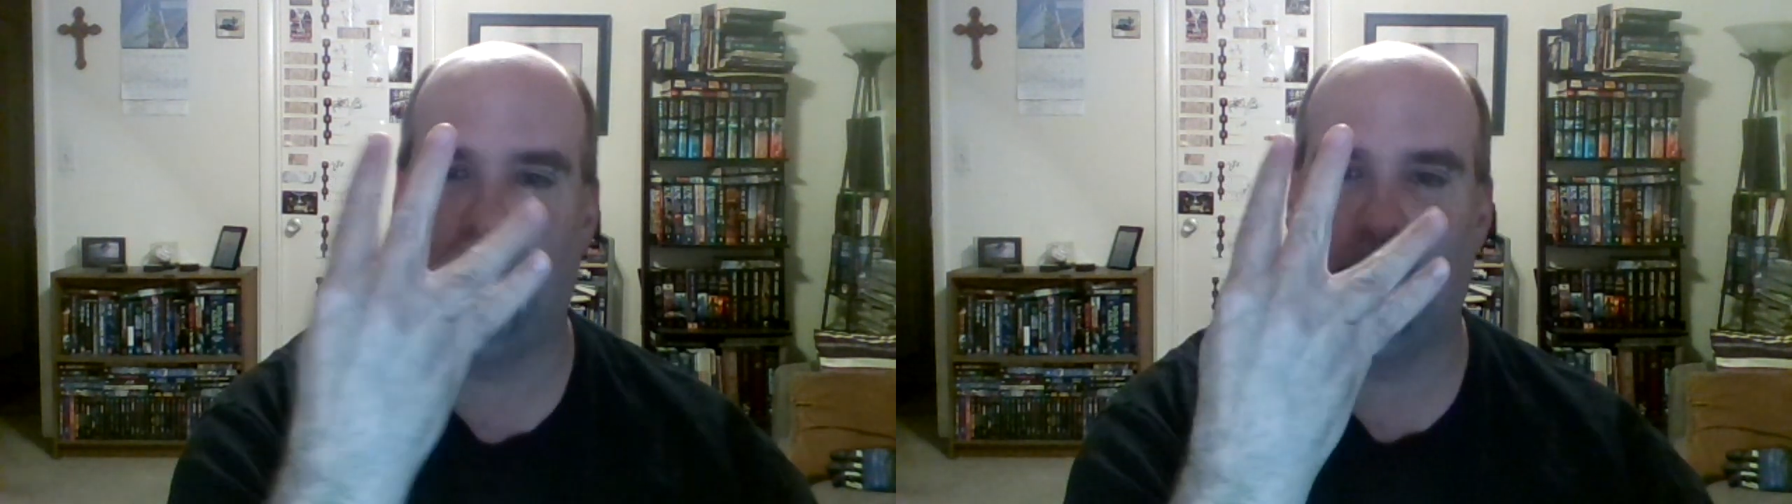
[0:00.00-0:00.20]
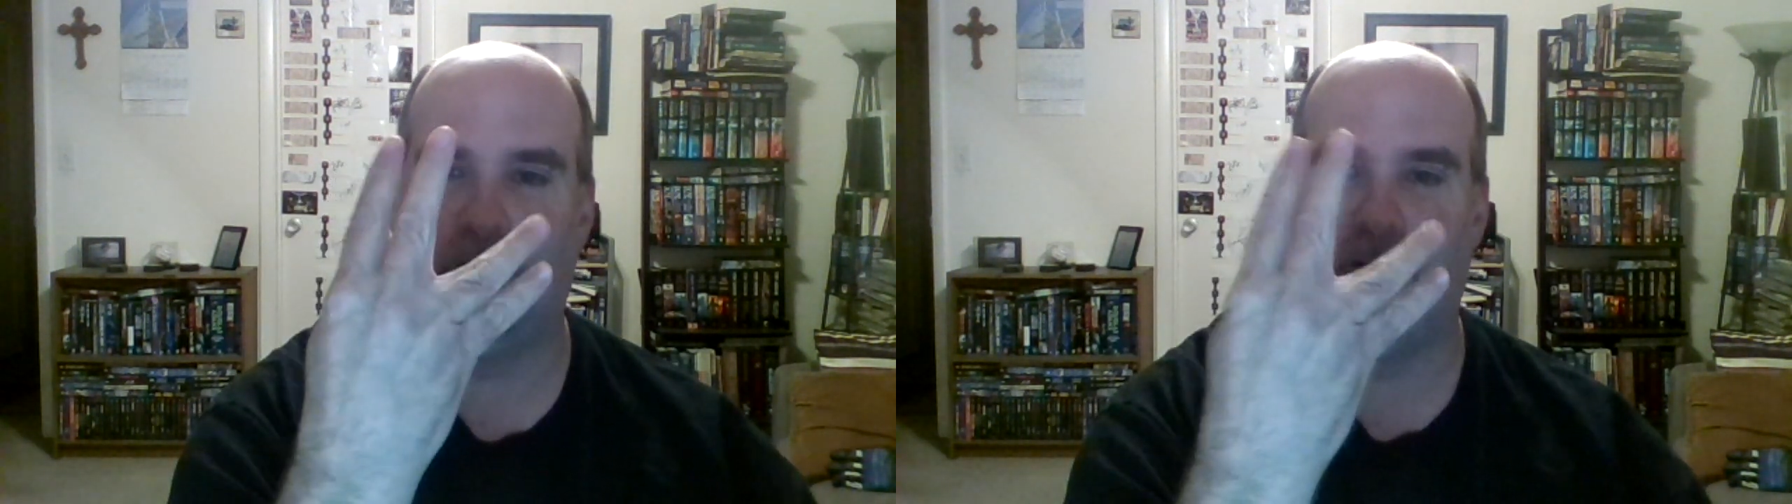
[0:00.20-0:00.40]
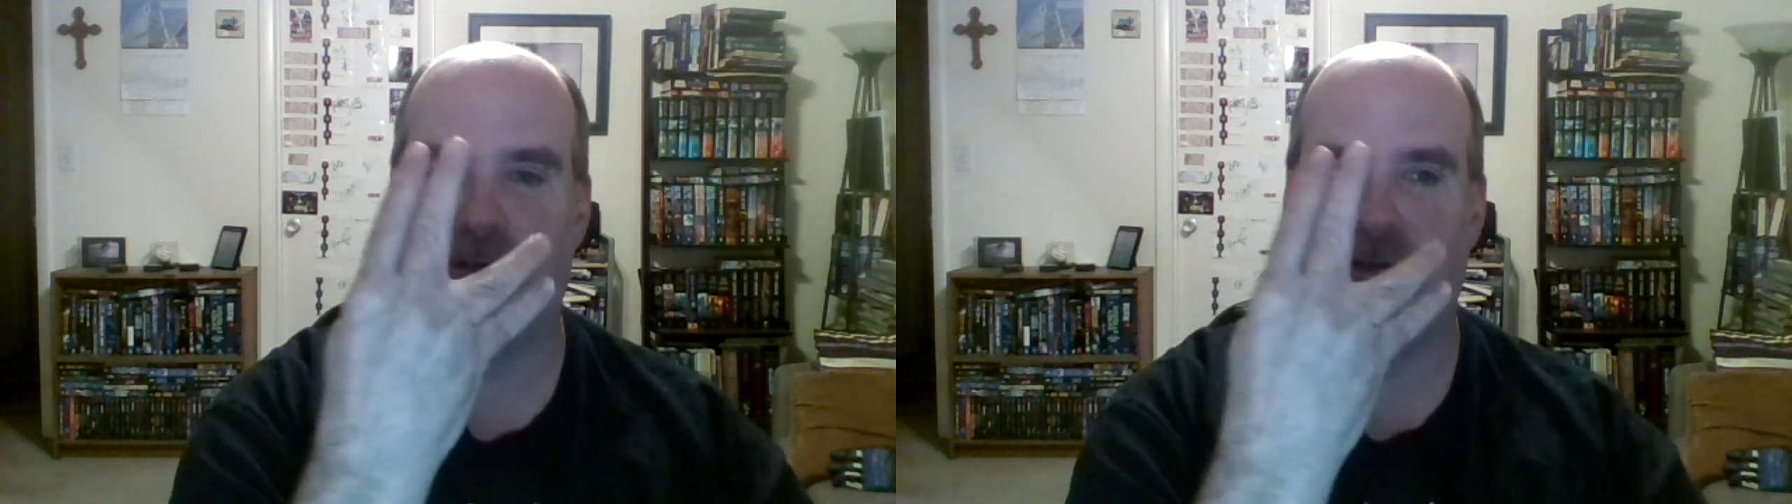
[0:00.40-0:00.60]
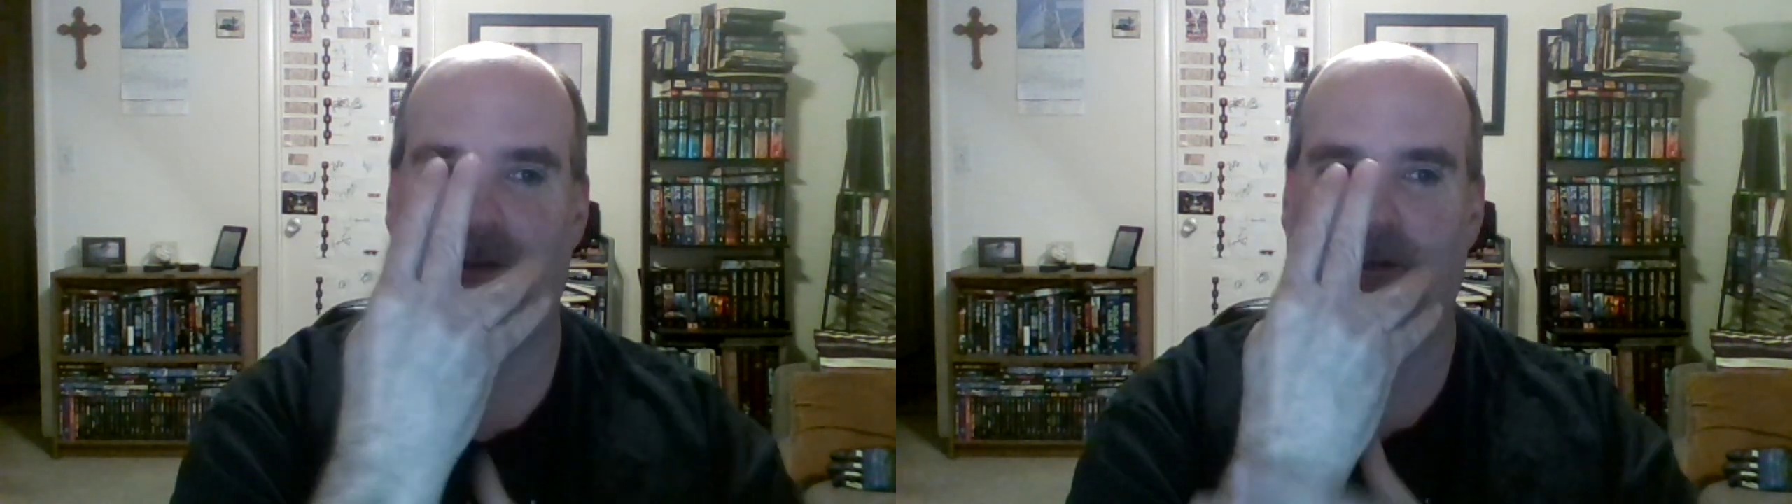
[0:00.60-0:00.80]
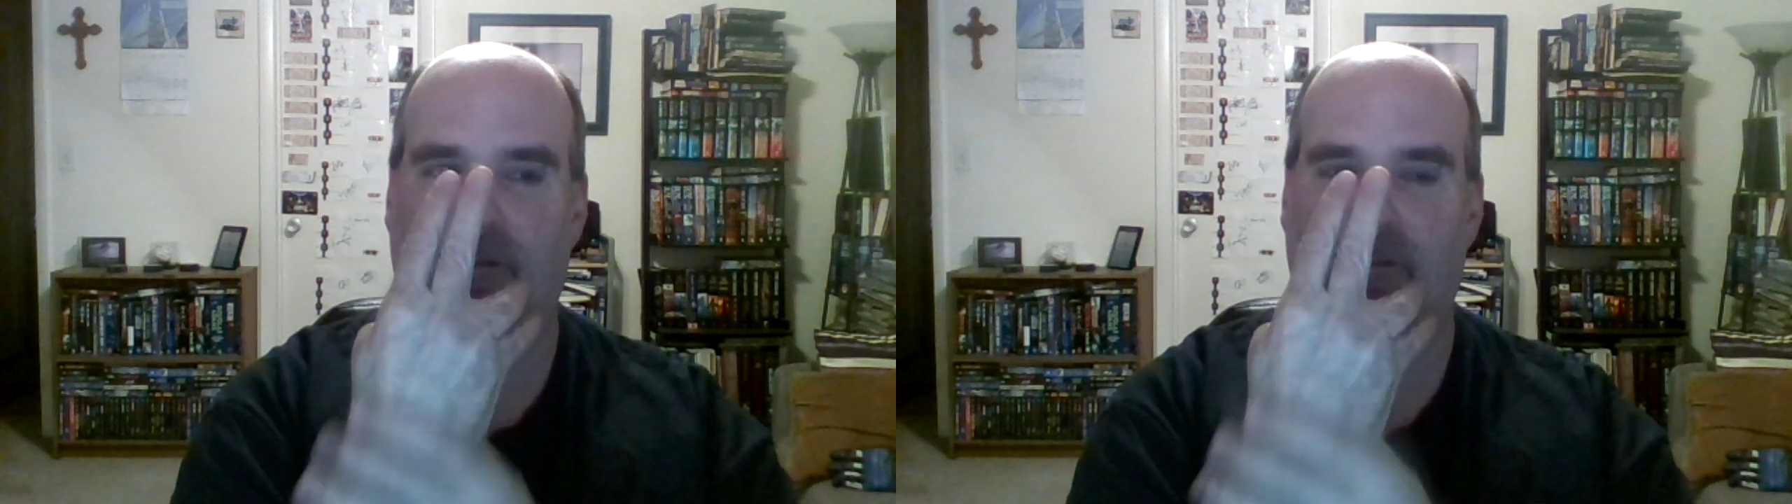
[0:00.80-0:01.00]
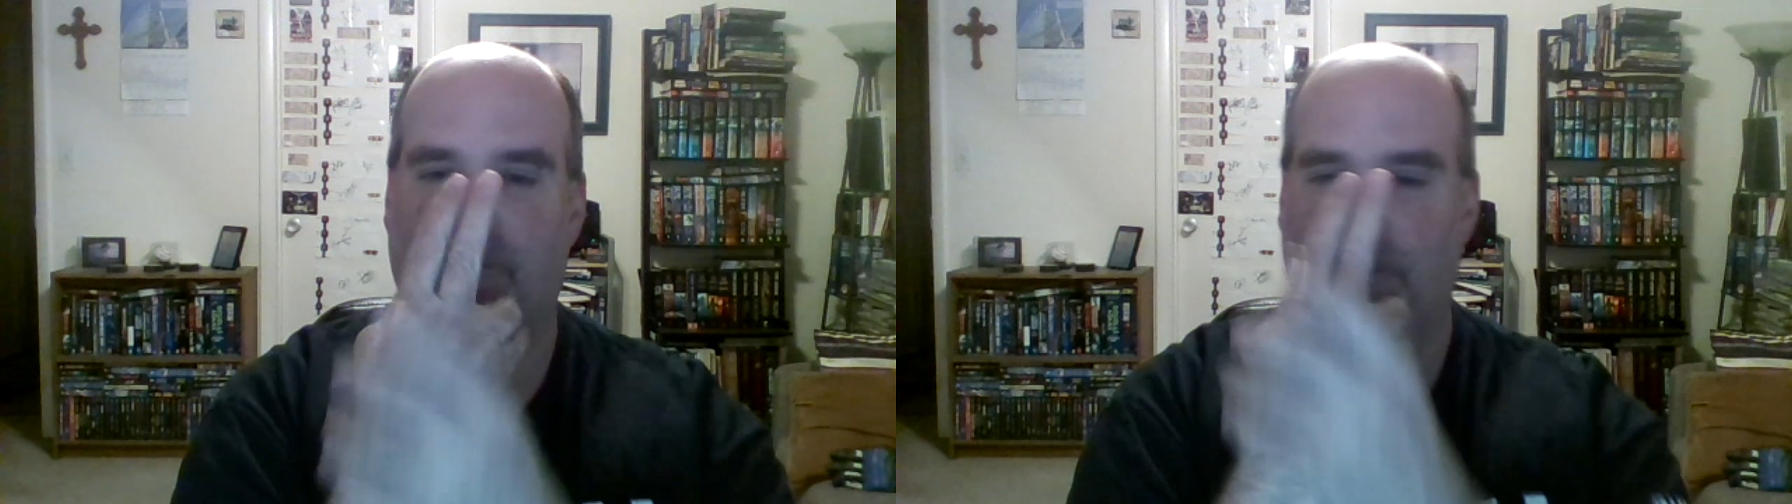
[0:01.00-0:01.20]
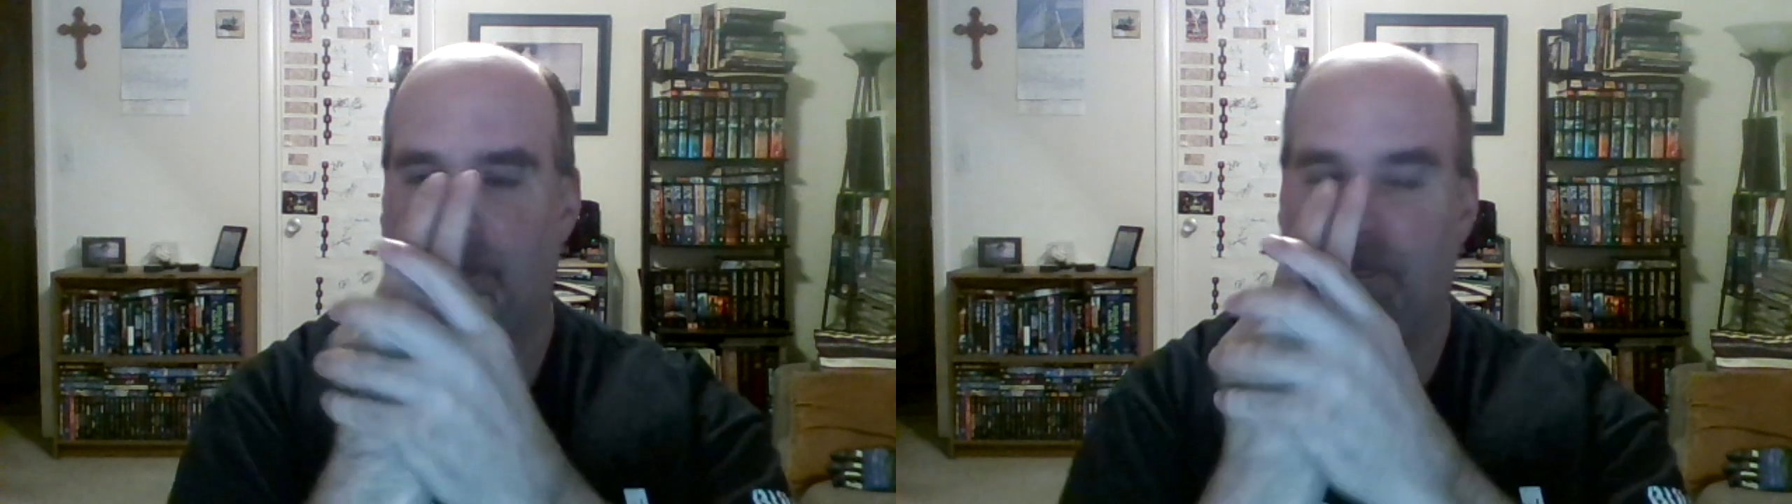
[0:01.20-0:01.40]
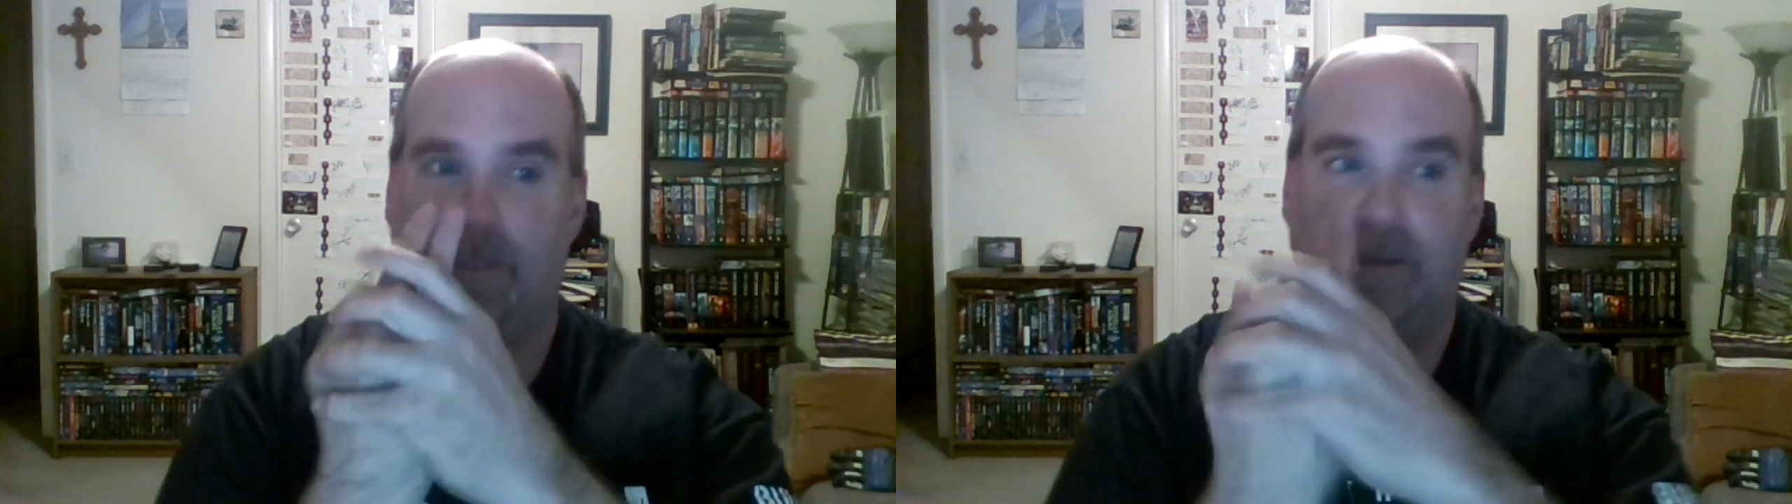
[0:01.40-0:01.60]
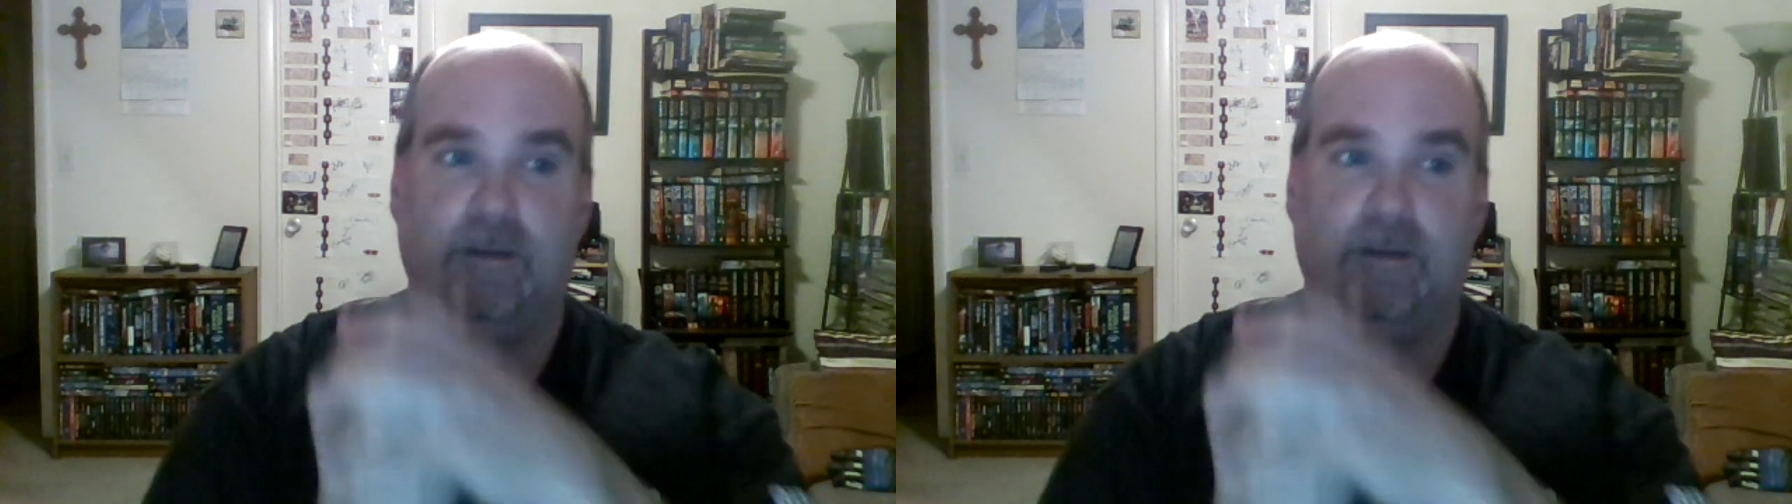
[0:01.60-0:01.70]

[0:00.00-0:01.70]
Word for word: other members of LAX.